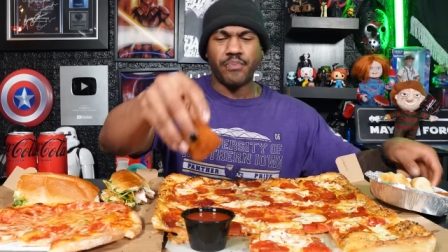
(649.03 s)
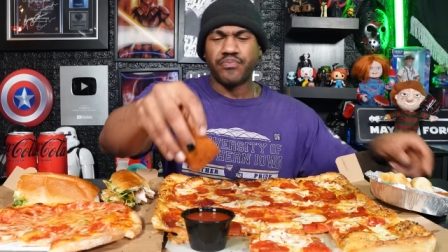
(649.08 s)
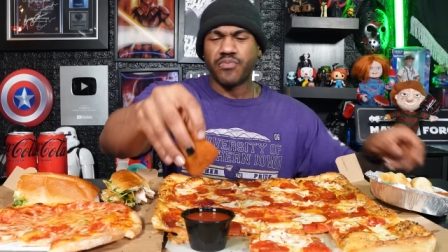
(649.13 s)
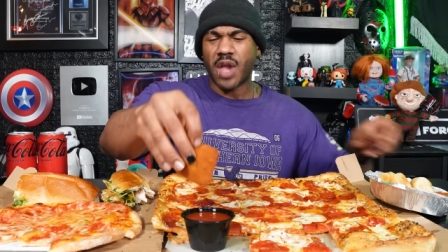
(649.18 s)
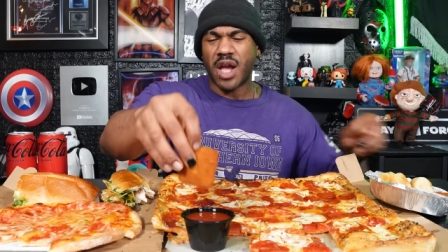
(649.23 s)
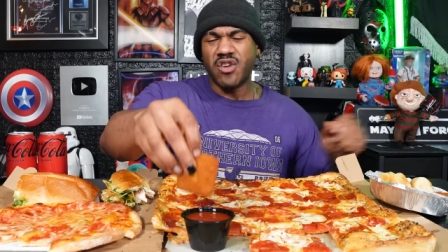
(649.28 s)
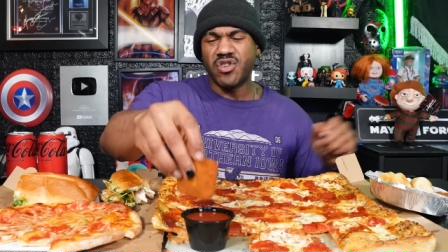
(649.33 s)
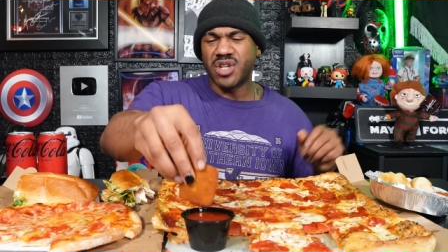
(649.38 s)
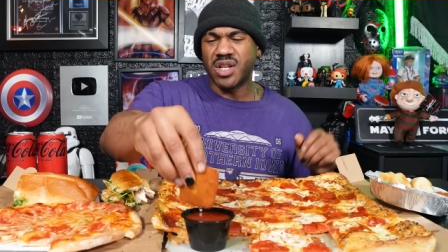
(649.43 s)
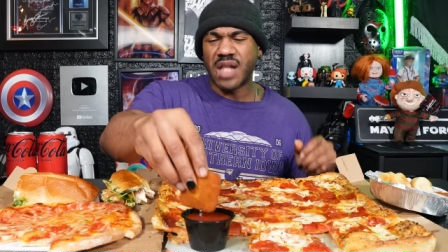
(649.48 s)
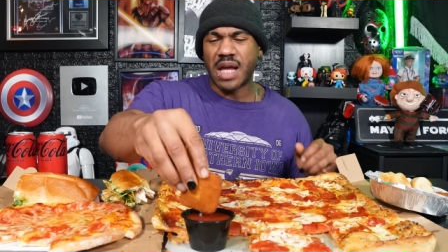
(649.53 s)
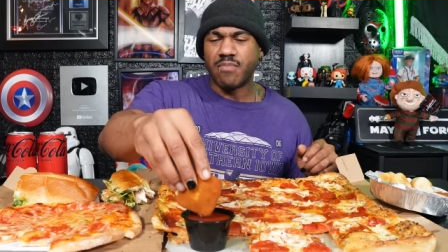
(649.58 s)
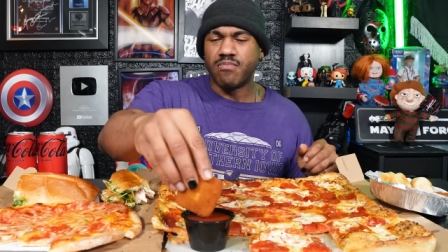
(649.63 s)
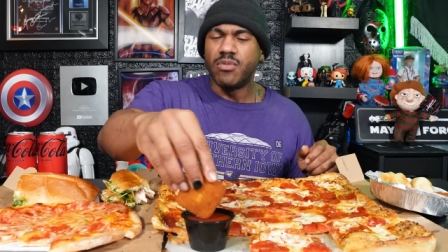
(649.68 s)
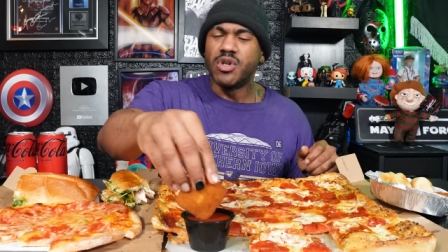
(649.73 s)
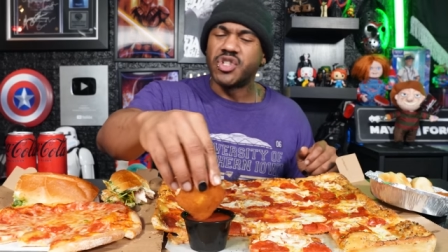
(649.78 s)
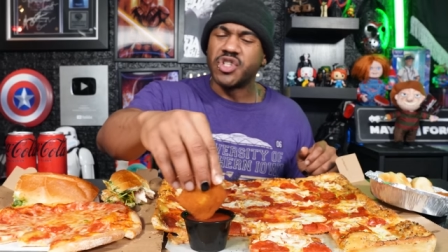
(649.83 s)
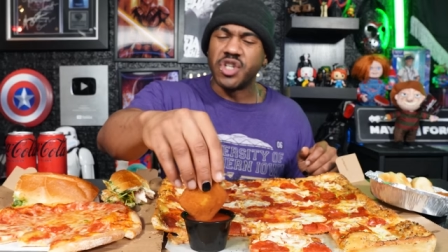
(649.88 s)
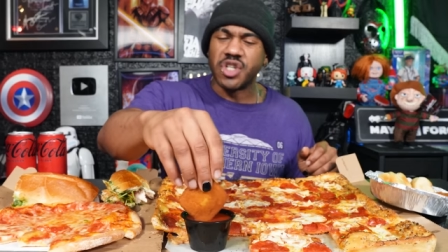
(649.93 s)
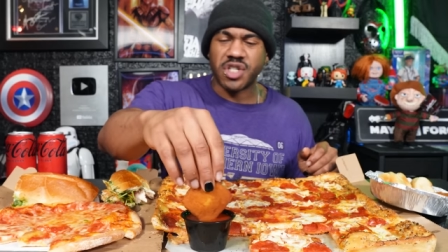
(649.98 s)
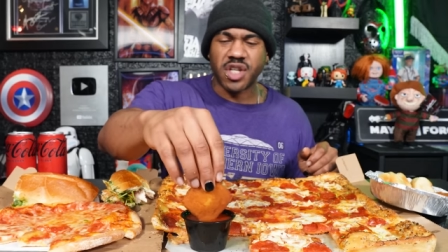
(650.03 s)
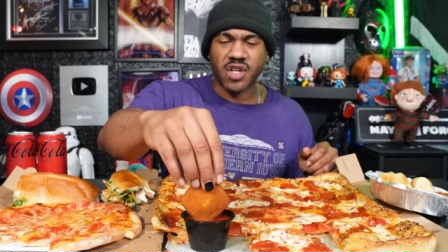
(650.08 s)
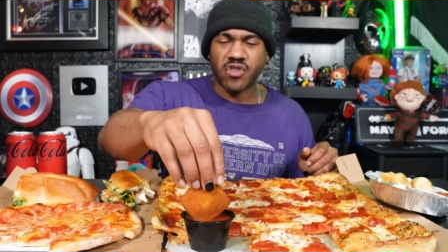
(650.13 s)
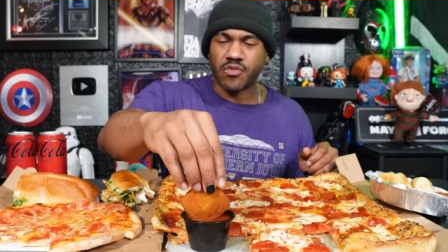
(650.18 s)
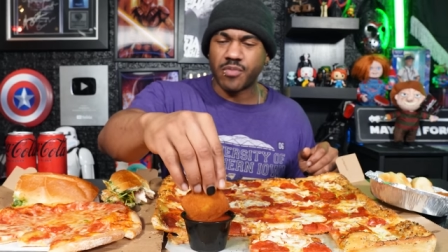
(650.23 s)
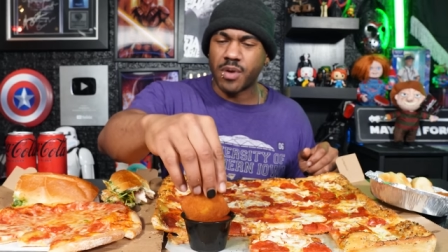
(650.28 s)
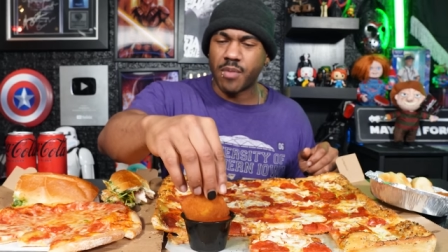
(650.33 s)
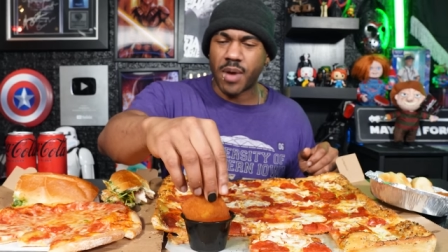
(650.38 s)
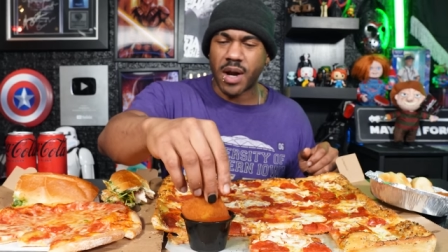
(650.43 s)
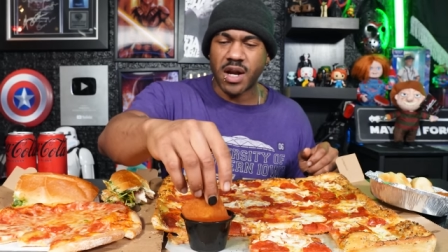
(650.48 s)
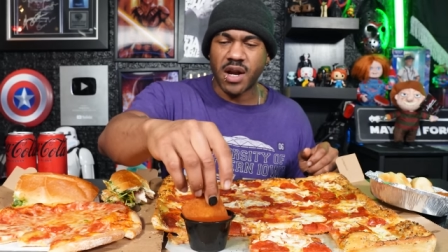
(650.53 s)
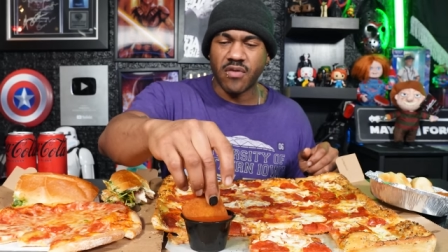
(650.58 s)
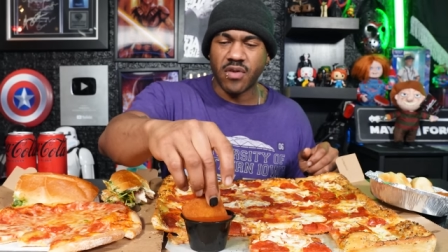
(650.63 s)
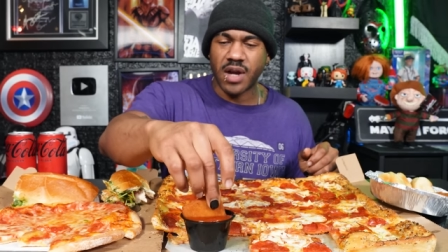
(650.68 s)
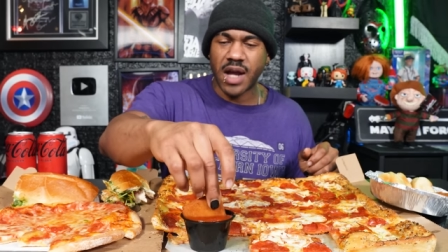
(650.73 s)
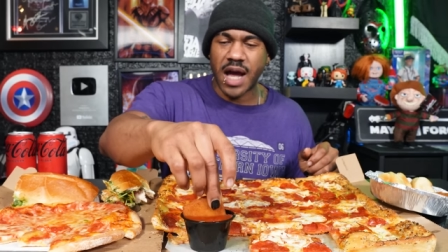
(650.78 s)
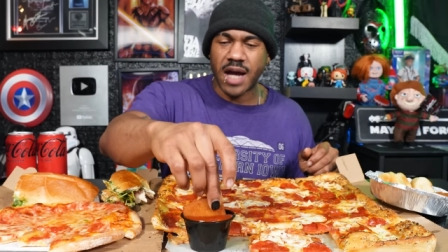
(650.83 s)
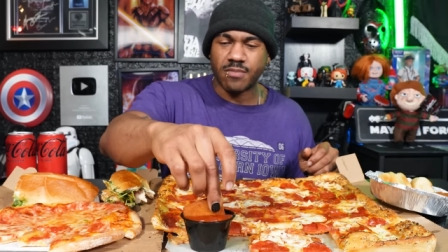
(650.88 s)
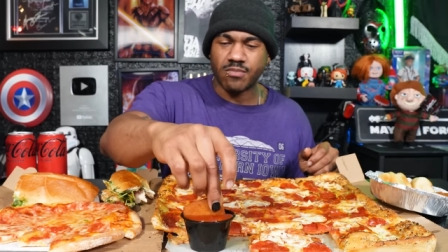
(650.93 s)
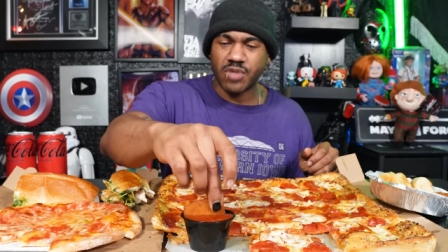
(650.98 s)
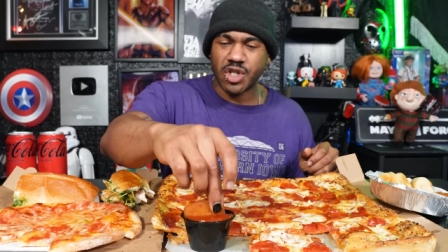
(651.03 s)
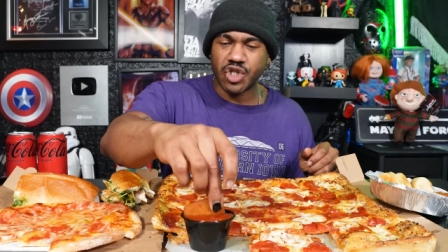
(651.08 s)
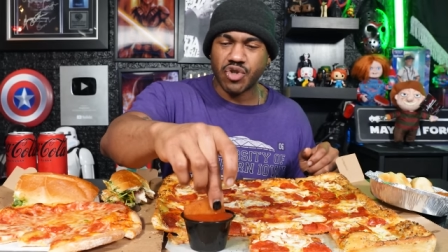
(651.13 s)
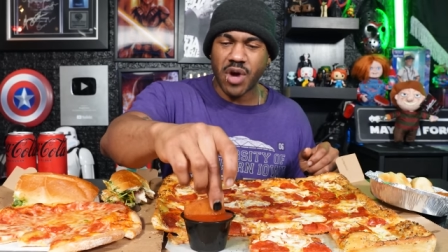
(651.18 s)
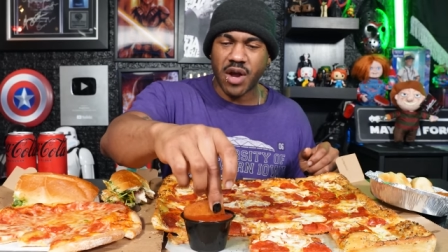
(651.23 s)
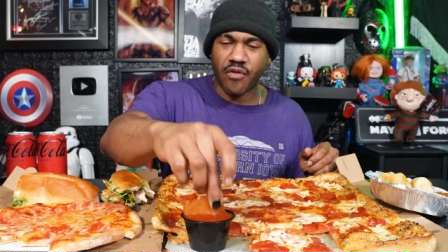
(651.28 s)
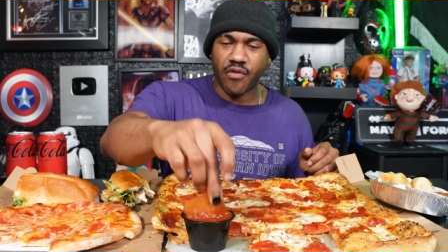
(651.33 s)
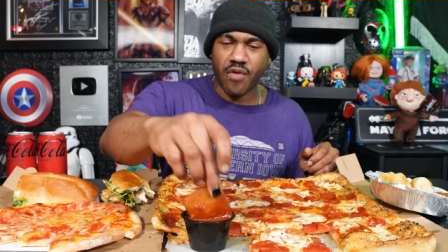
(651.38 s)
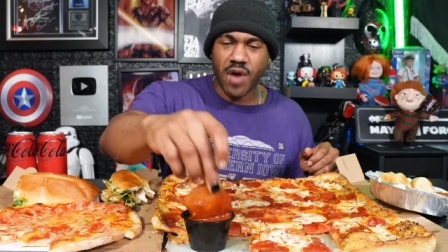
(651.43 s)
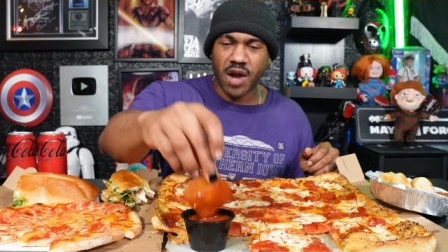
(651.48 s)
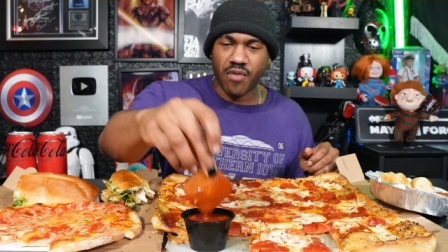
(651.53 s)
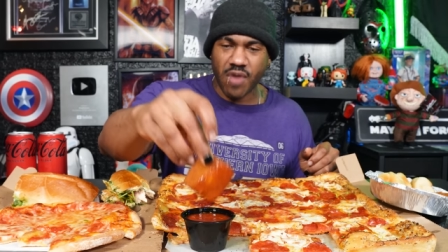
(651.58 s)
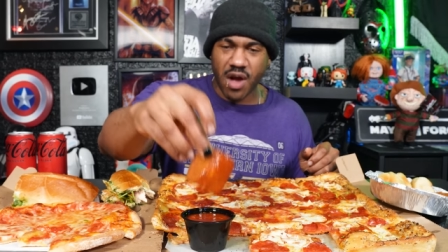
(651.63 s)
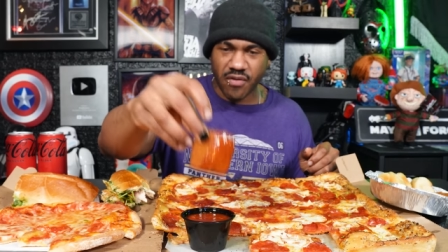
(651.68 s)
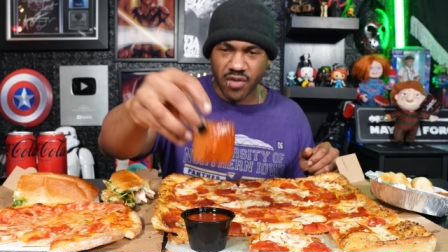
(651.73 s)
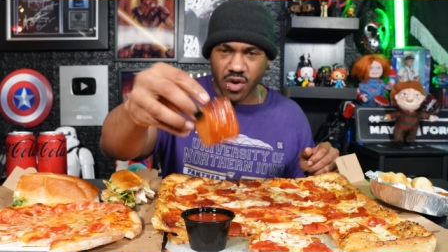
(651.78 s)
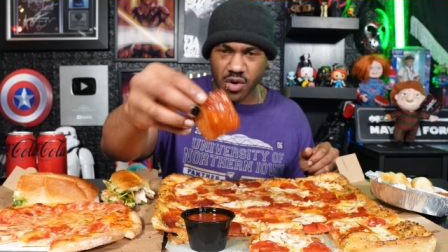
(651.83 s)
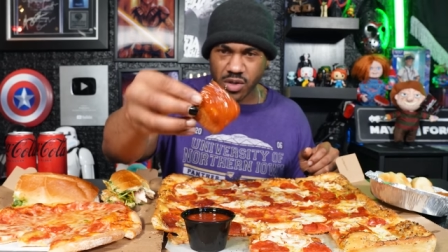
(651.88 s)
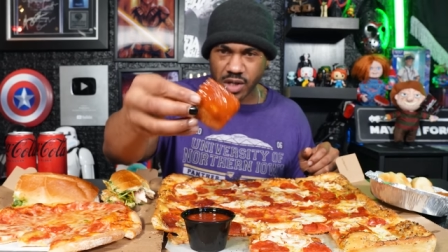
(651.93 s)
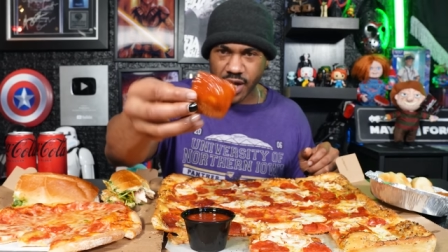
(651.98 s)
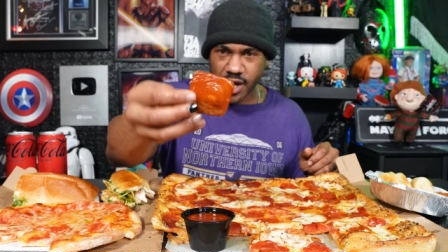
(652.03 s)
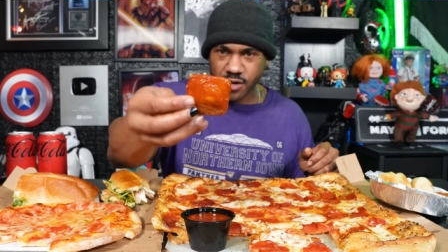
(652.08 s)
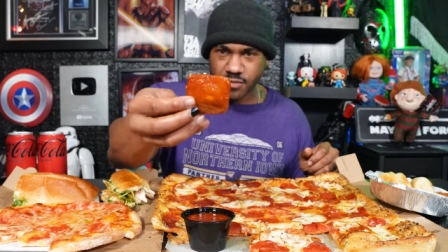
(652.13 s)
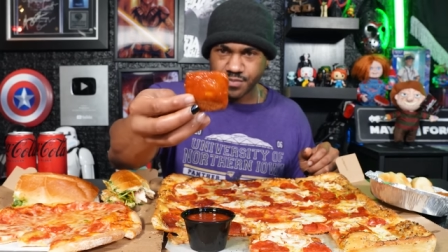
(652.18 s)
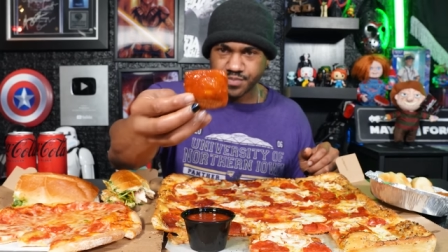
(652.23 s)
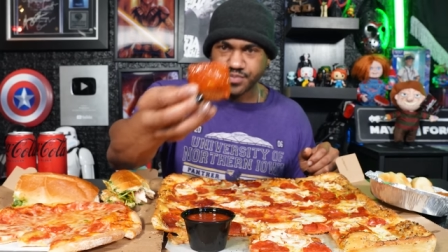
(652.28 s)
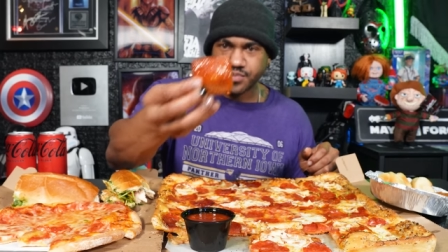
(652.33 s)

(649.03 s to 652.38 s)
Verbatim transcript: I used to get like mutzi sticks from here, but I never got. Let's try the fried ravioli out.